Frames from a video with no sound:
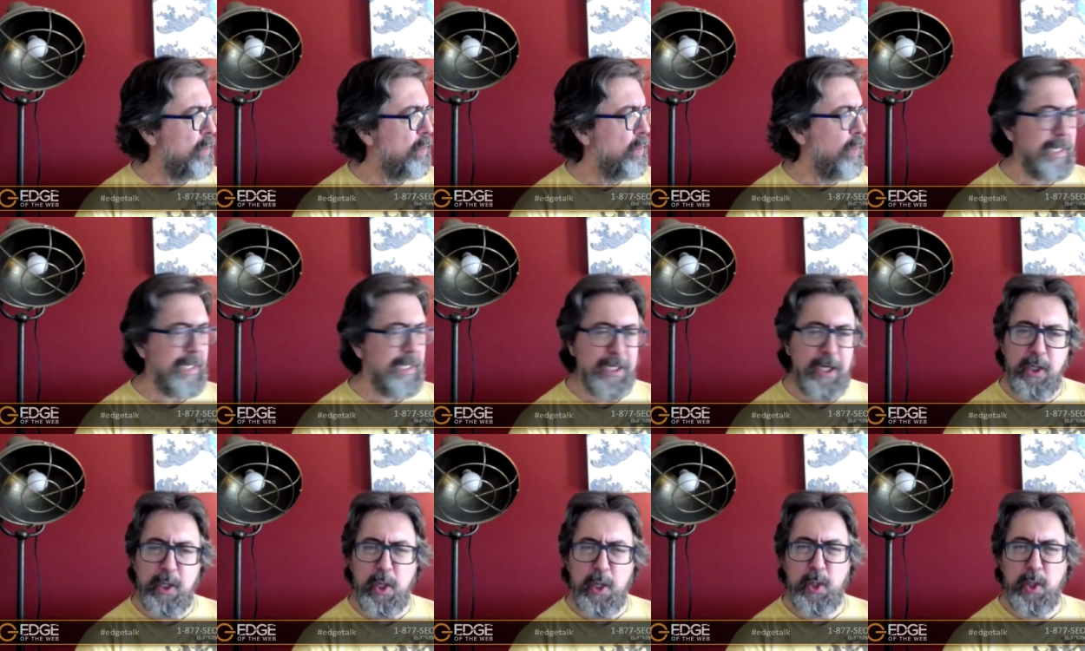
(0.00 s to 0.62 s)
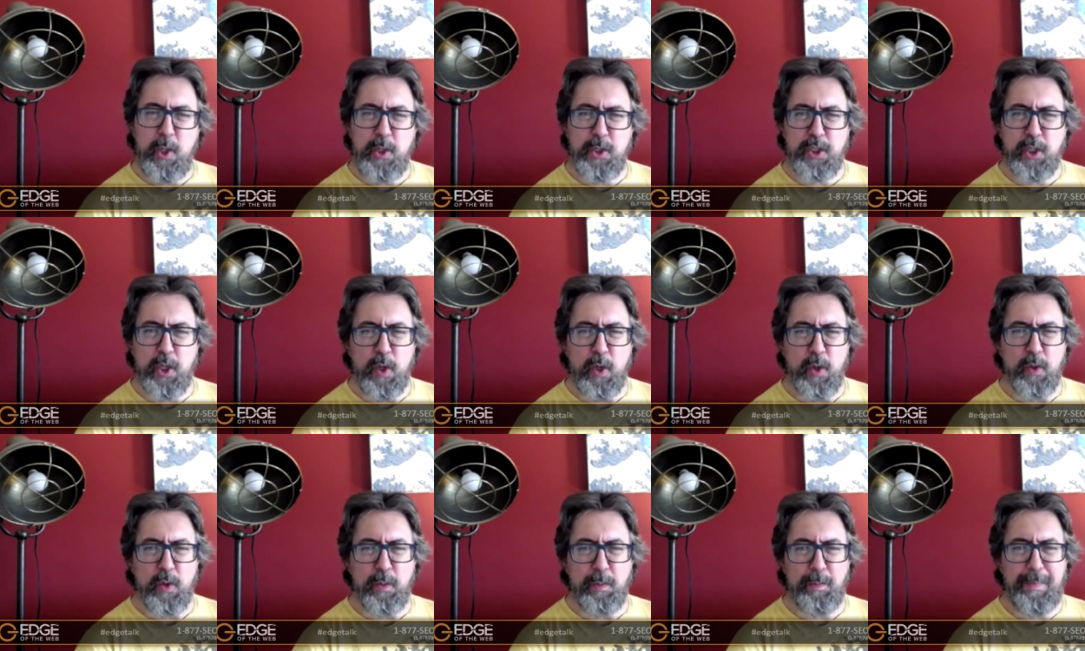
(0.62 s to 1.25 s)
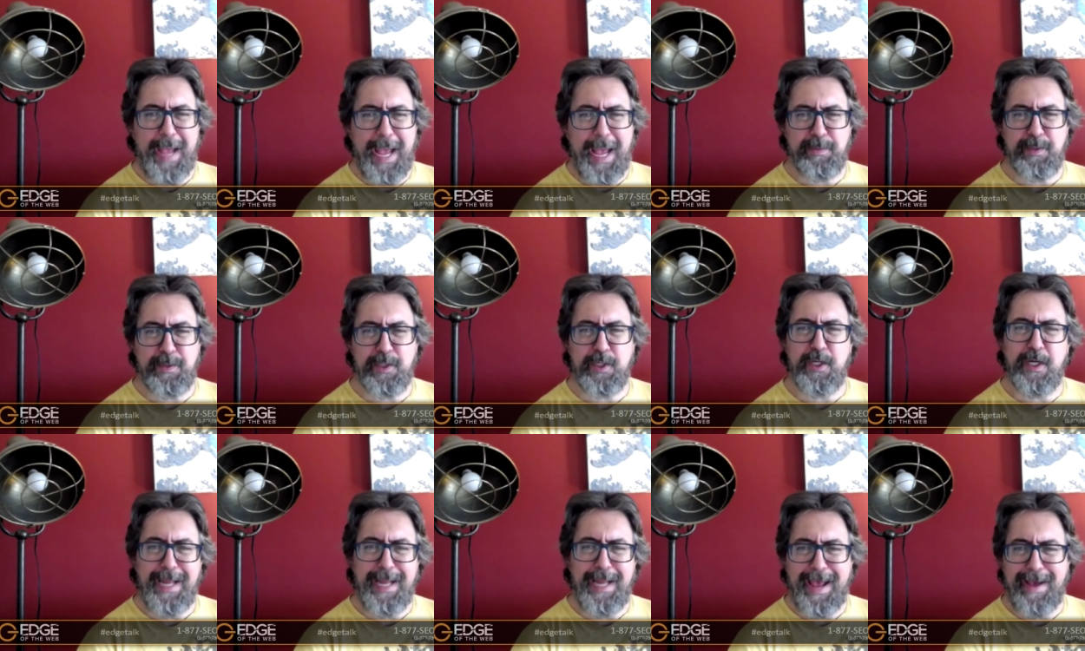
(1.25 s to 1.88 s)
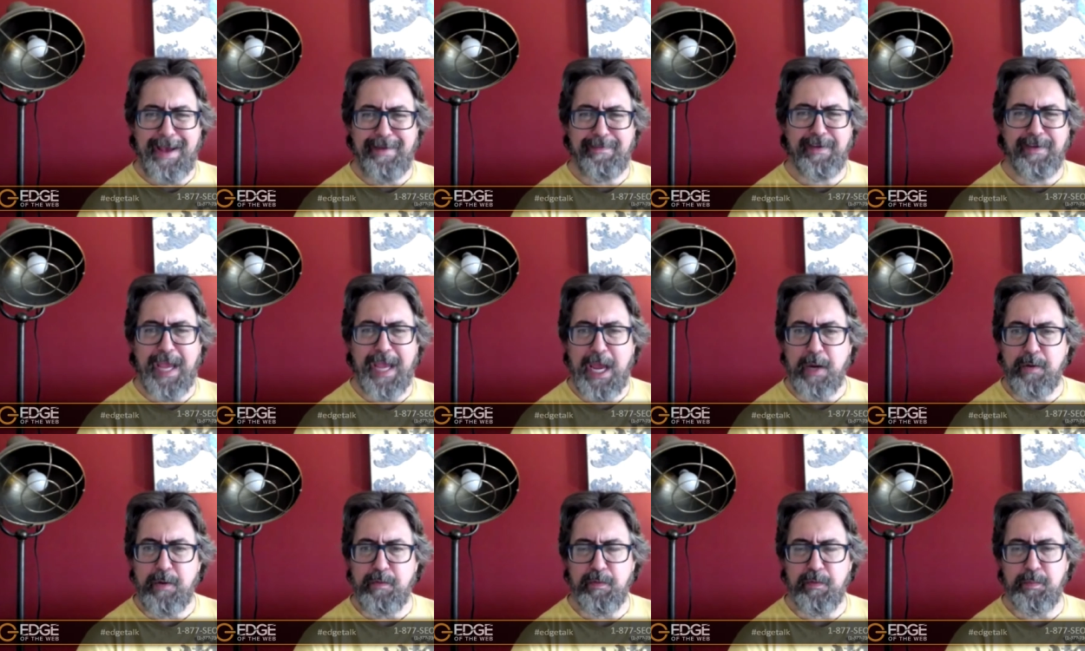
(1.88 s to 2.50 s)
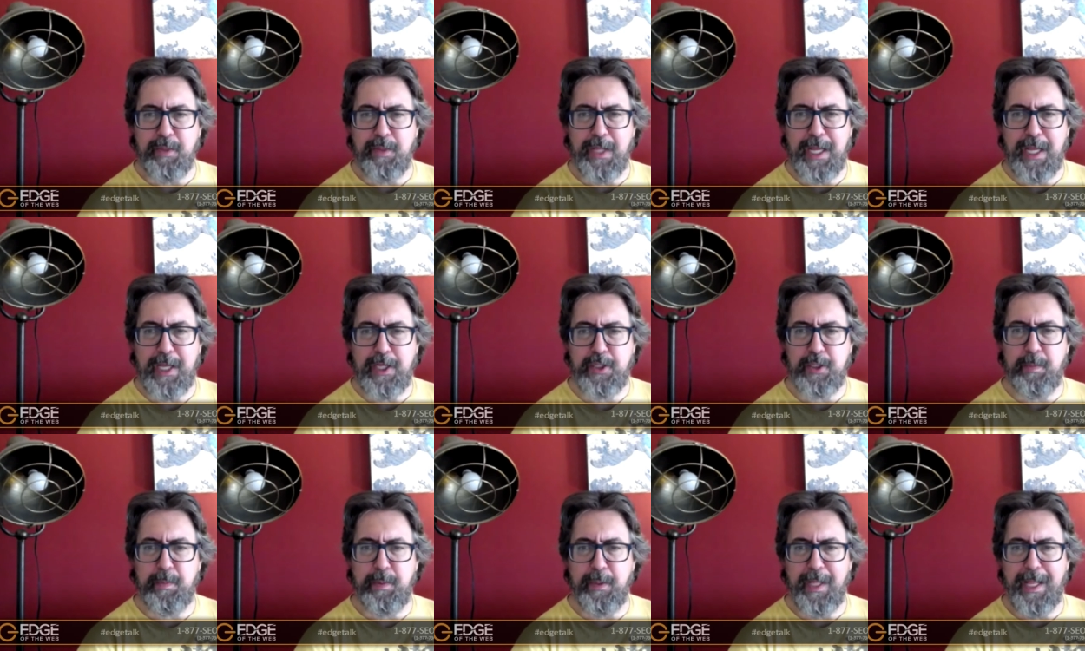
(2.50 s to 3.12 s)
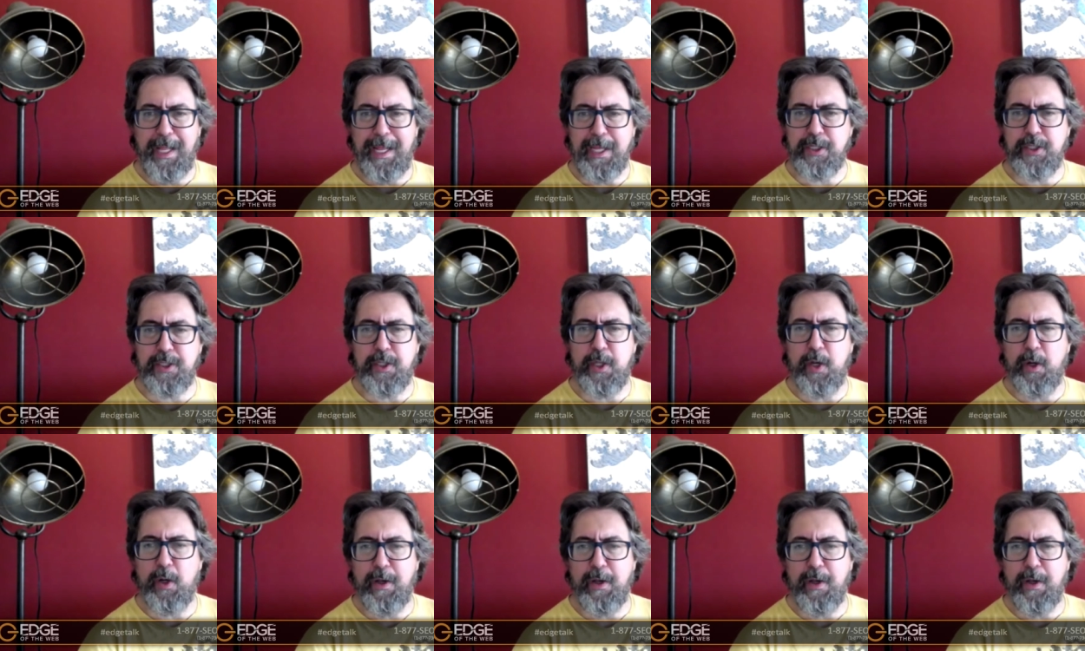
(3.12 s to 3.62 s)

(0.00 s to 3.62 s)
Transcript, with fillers: when you use Google Maps to navigate from place to place,